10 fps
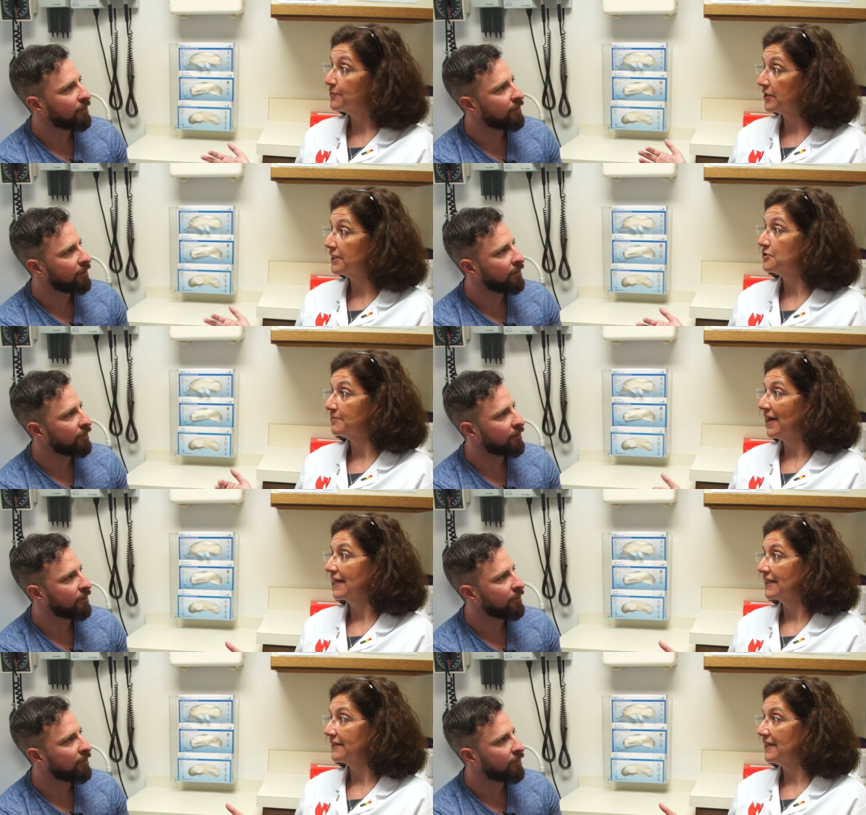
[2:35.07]
Speaker 1: pretty
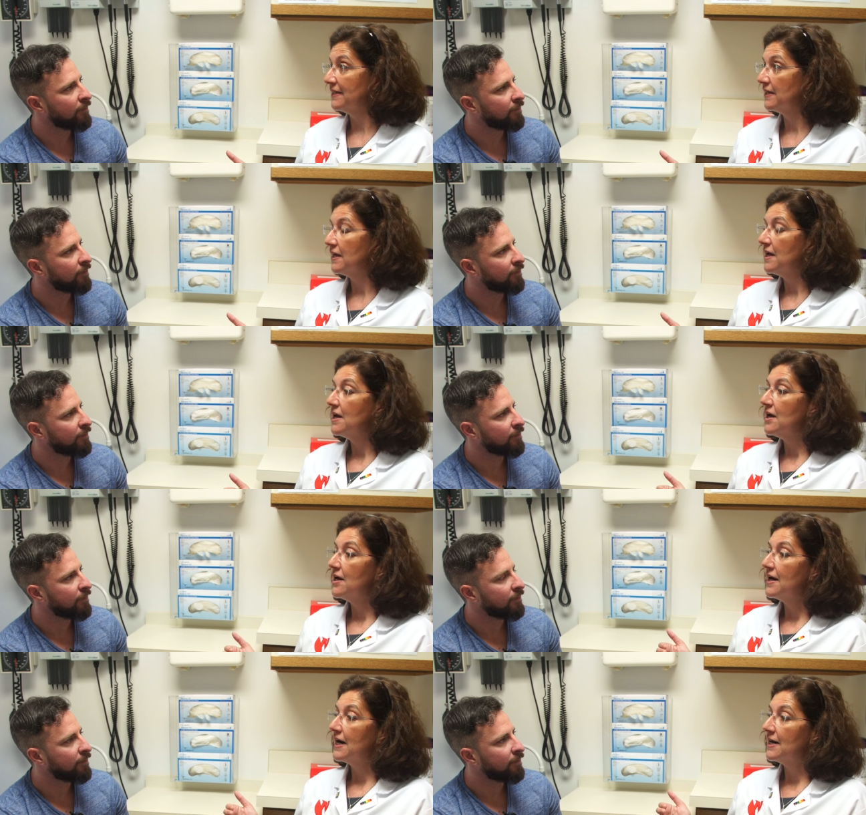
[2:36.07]
dramatically,
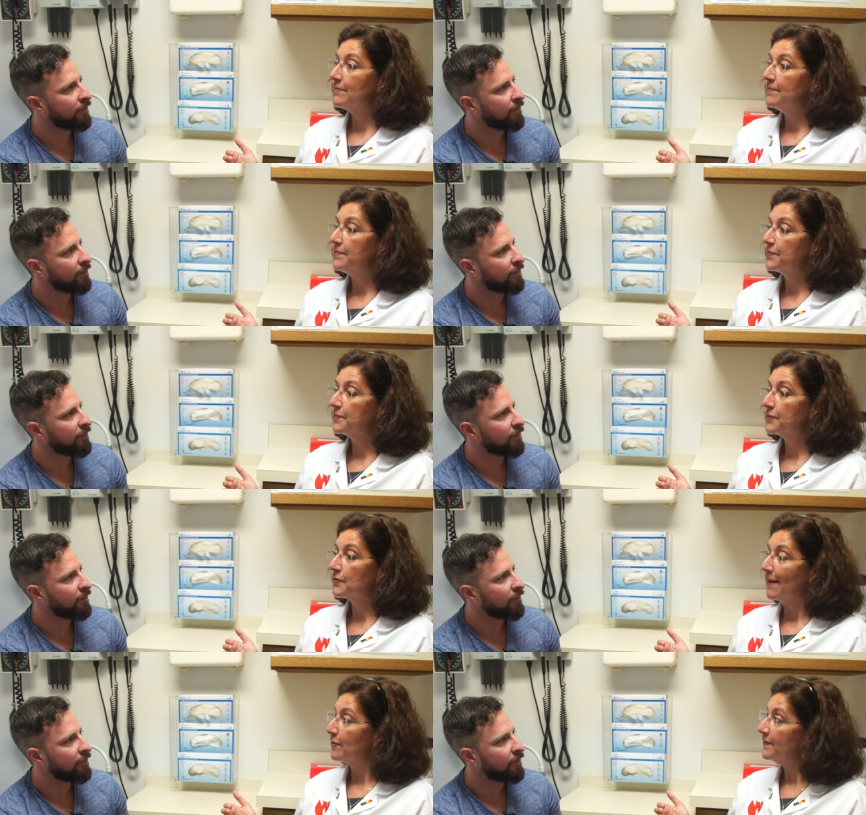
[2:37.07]
um,
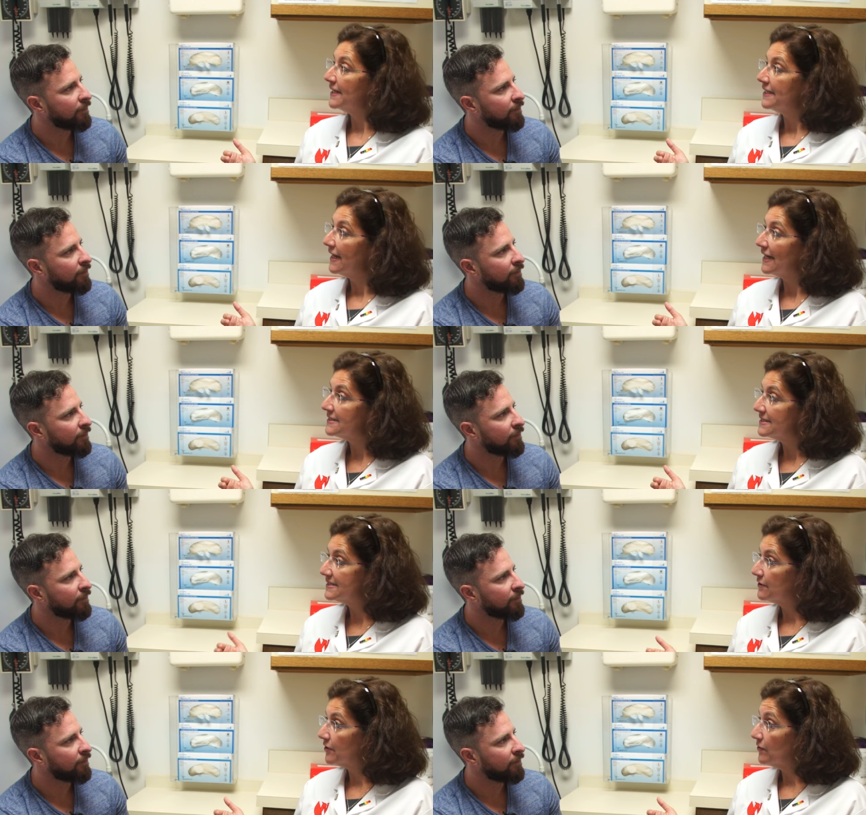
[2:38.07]
probably not to
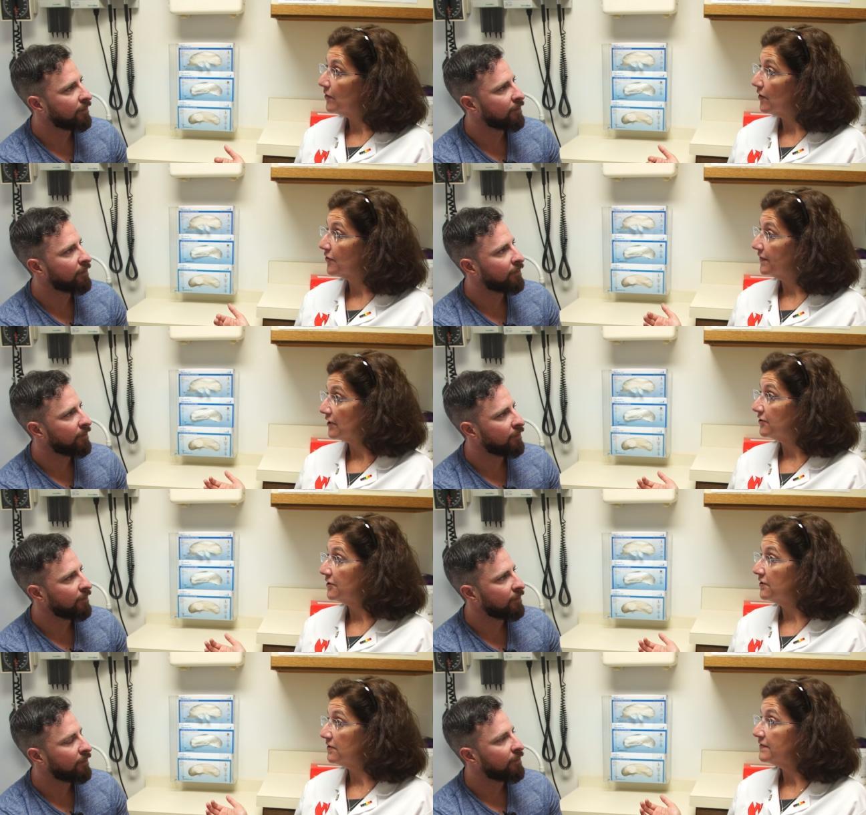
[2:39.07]
zero, although they
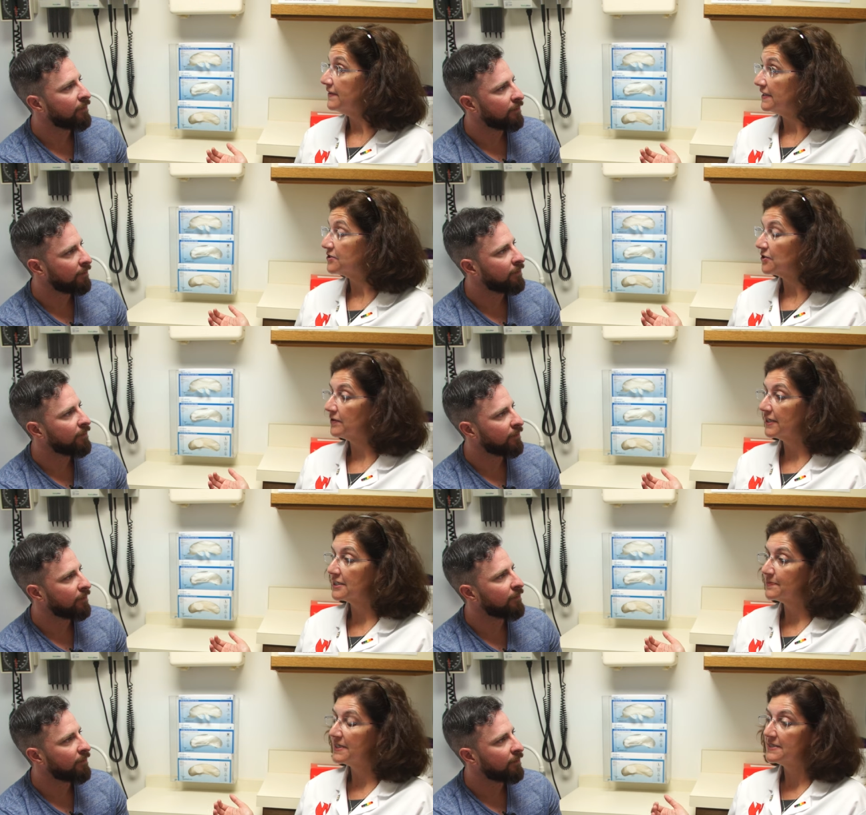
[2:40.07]
could. That certainly
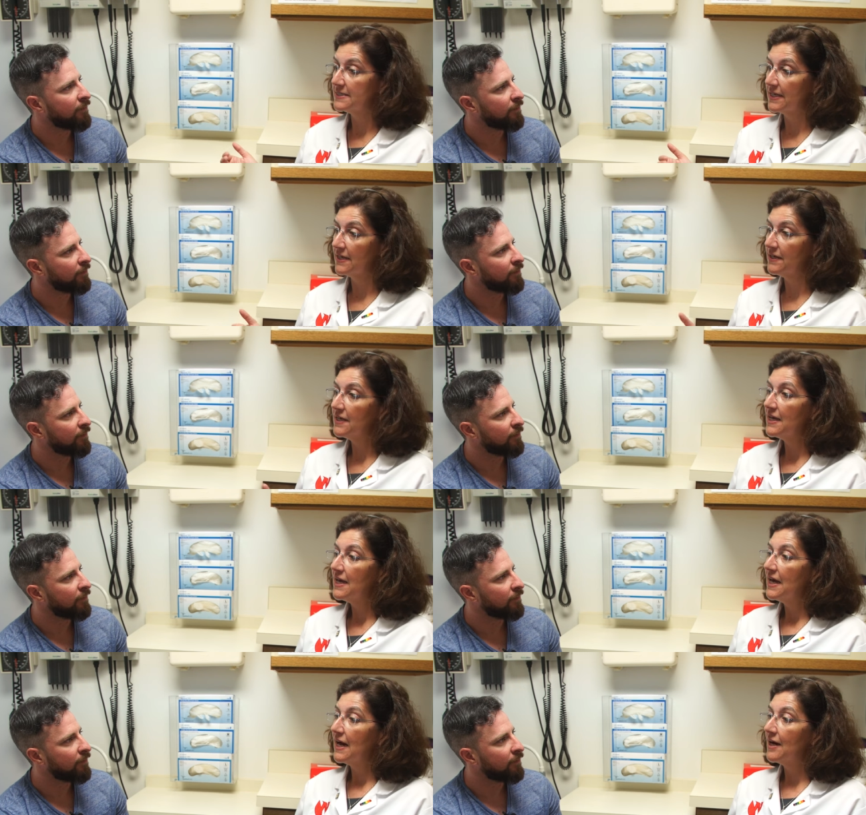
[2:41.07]
has been seen.
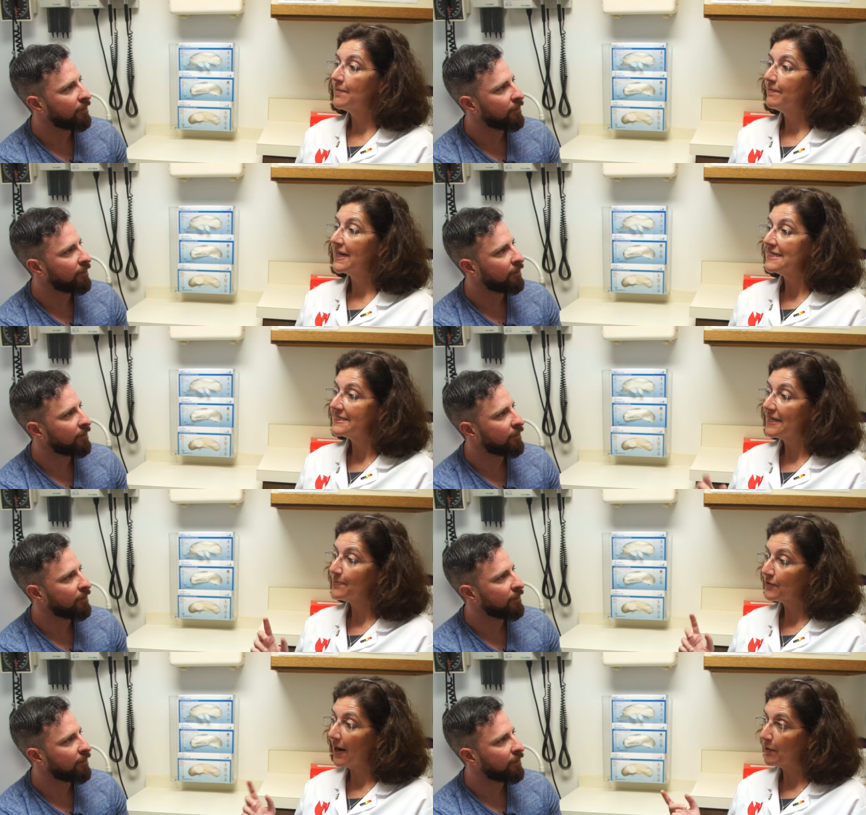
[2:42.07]
Um, but I say
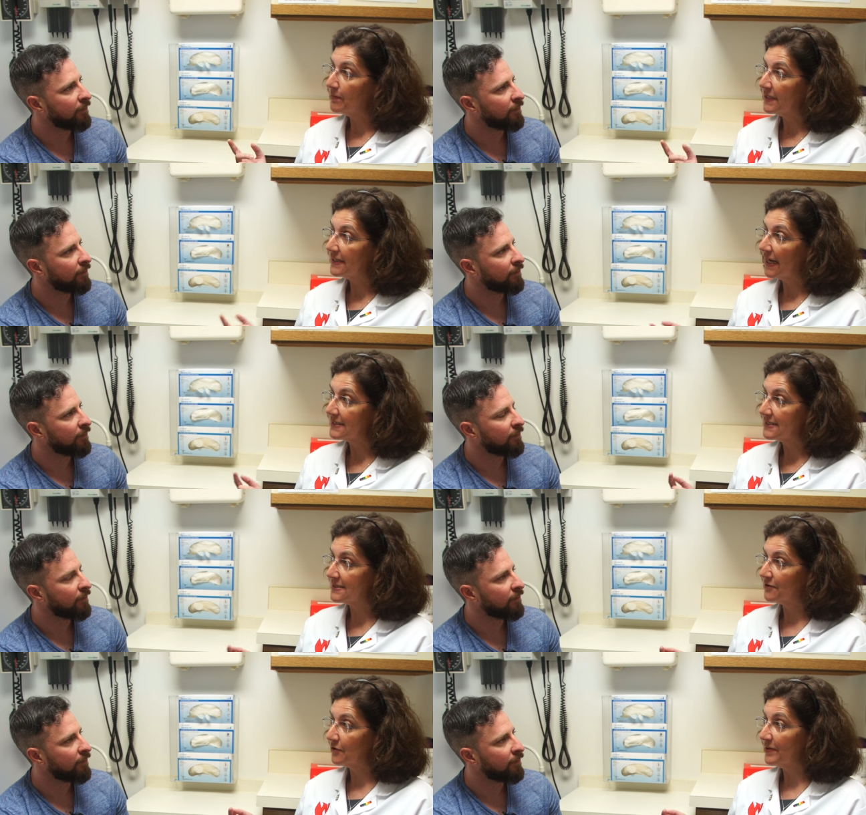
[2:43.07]
probably not to
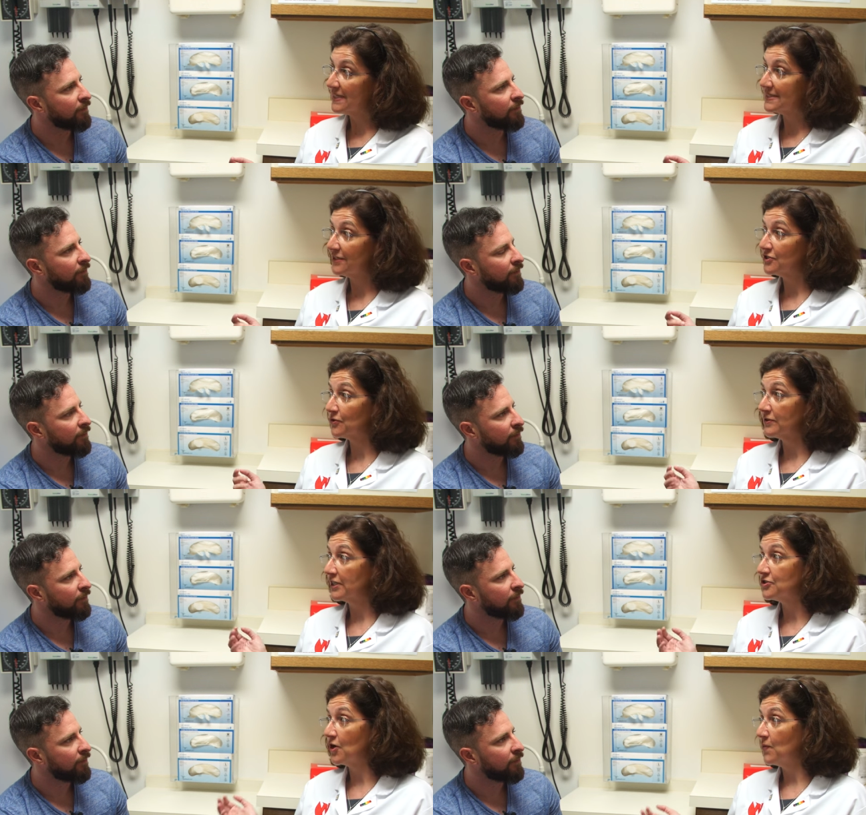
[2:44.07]
zero because I certainly
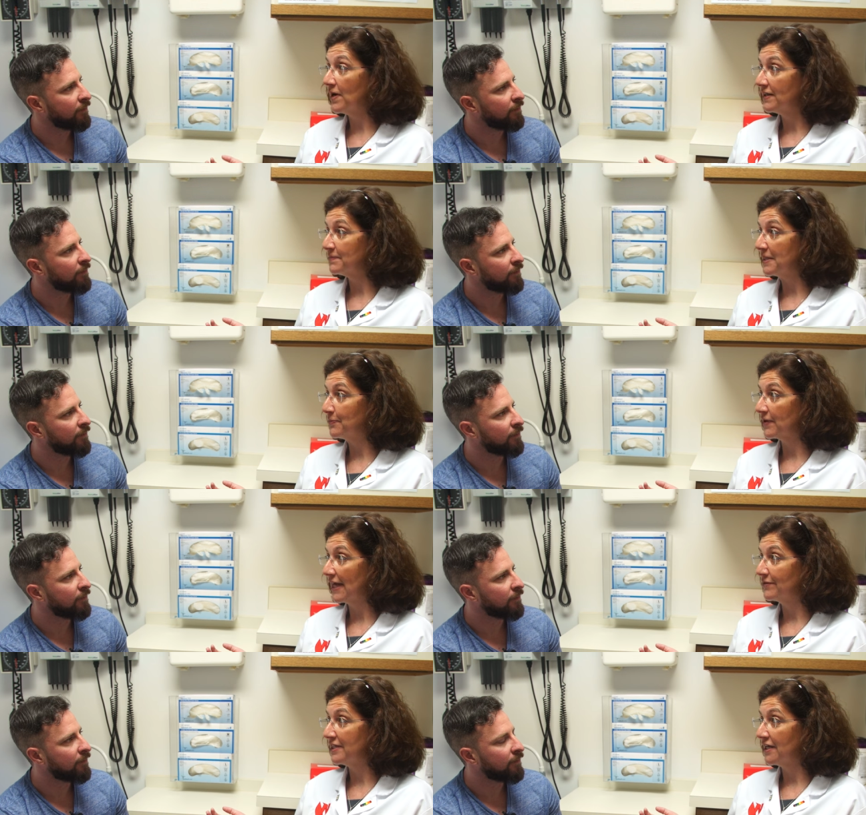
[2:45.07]
don't want people
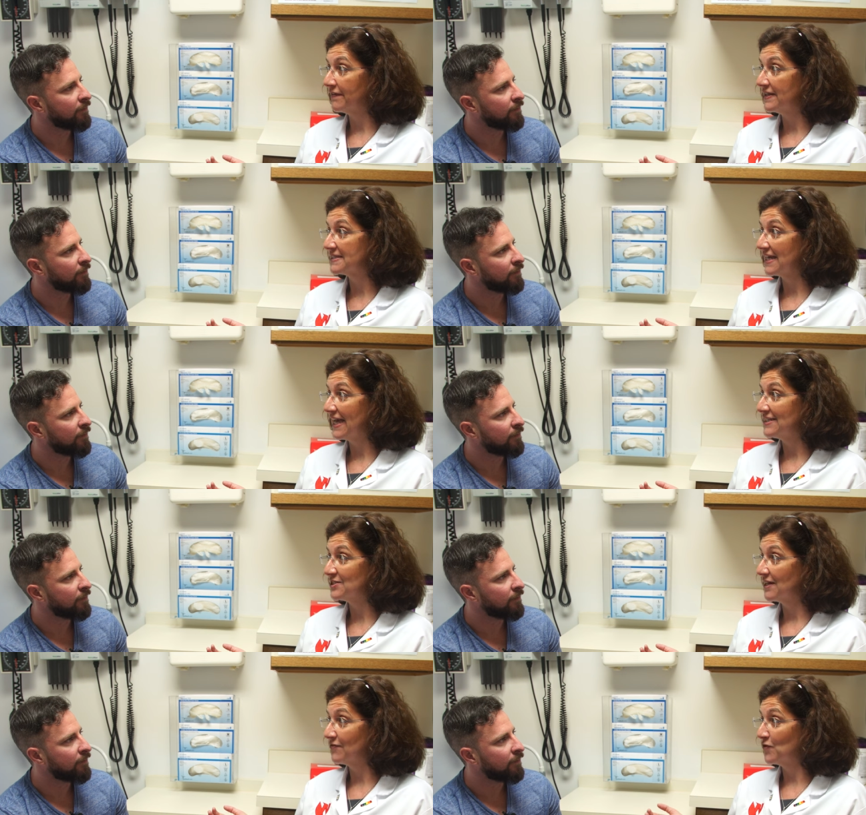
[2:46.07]
counting on this
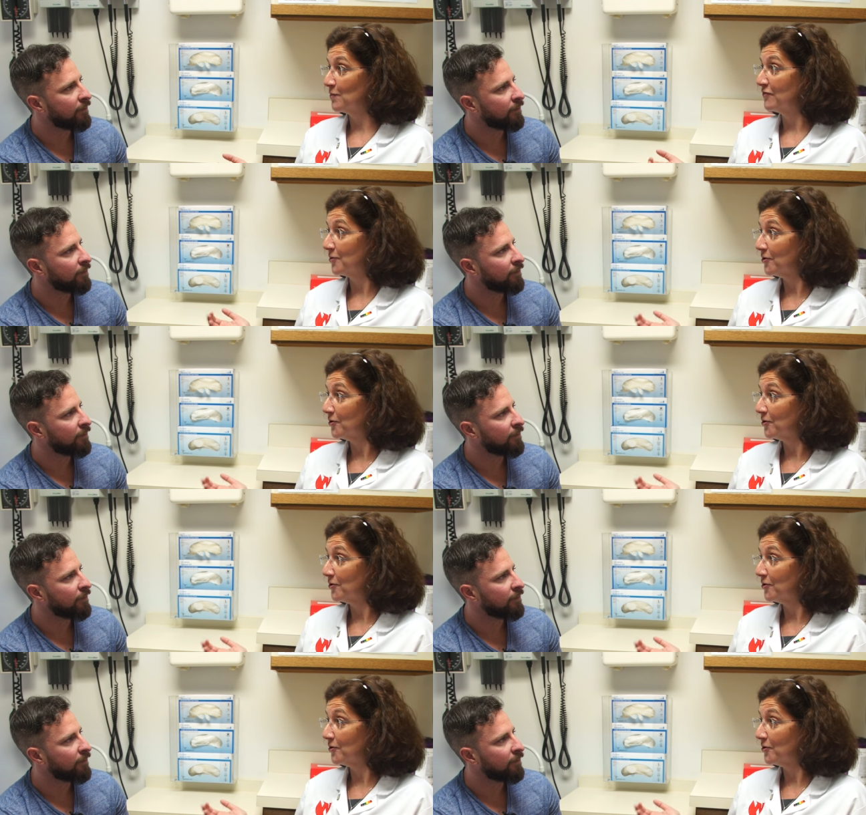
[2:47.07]
as a form of